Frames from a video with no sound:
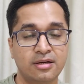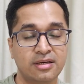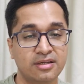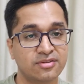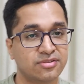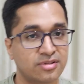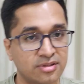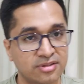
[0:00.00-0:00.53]

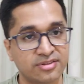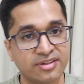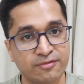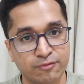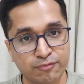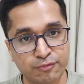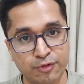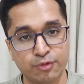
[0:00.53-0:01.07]
listeners
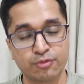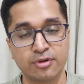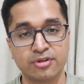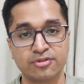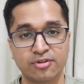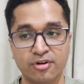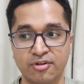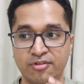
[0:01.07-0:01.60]
and
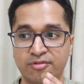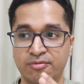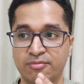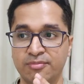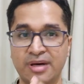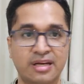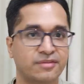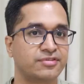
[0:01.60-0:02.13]
viewers of
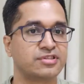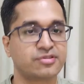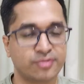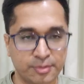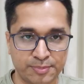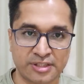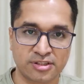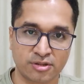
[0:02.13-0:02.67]
Manifest
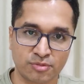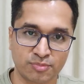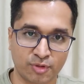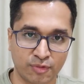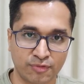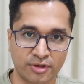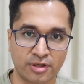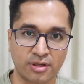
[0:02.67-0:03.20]
with Paycheck to
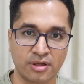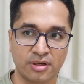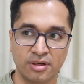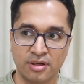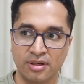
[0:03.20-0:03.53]
Profit.